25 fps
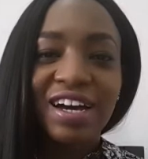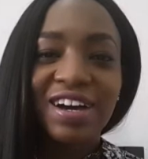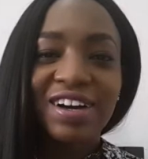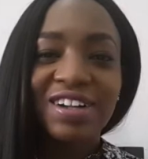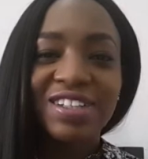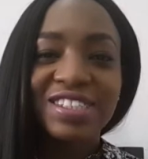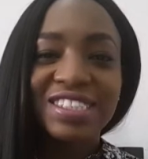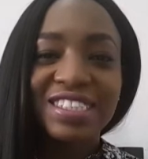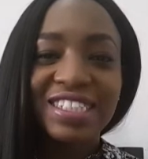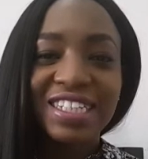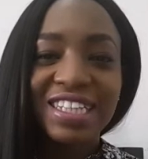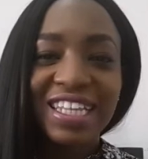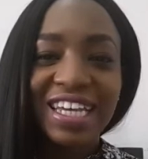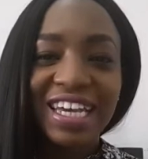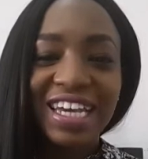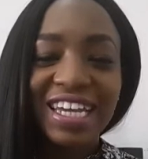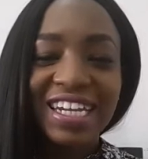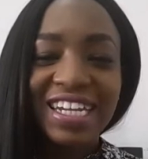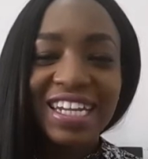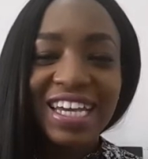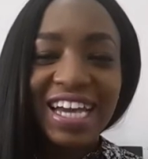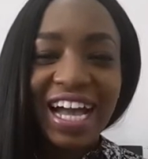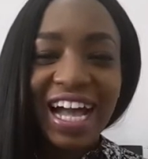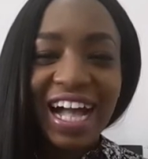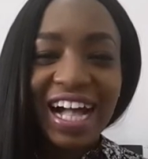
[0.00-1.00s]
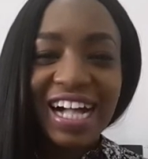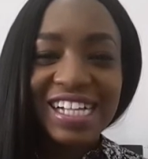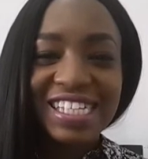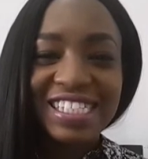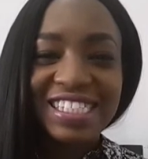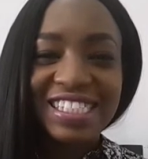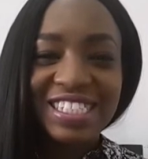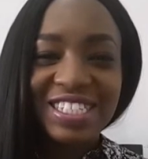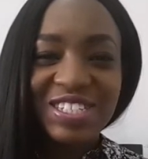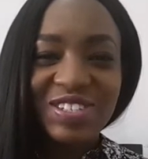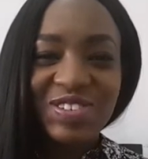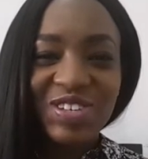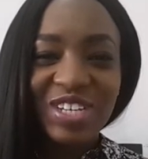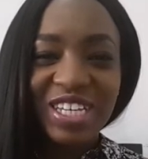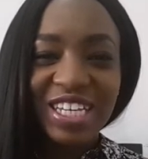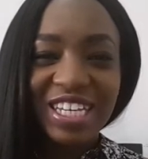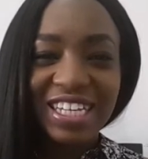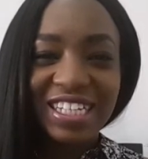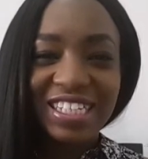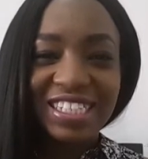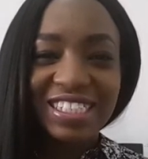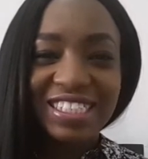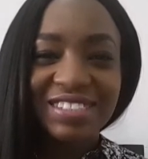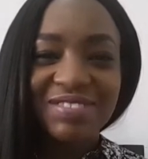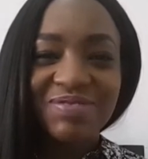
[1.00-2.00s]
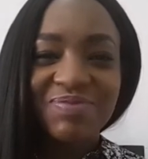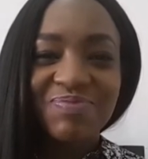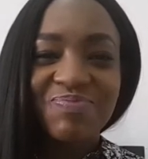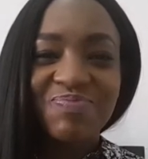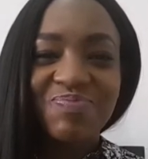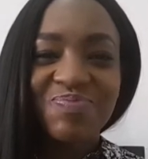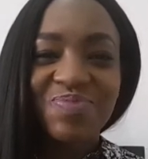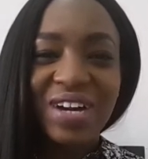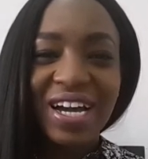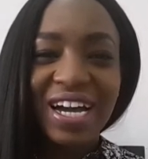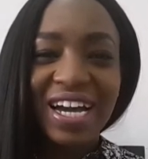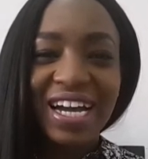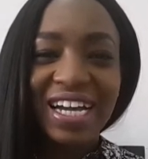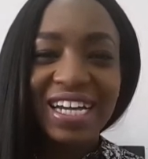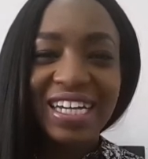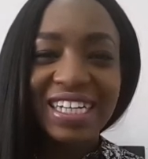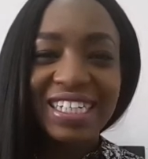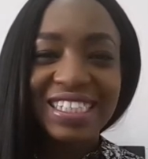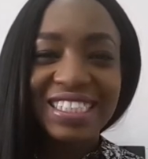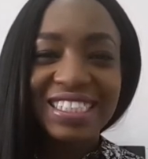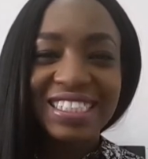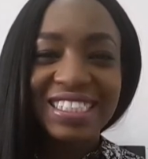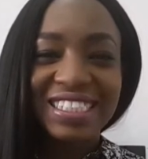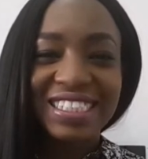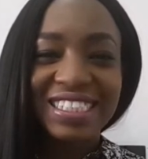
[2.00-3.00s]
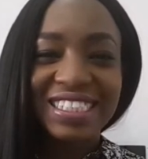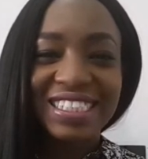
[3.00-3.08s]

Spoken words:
Until then, I'll see you again. Bye.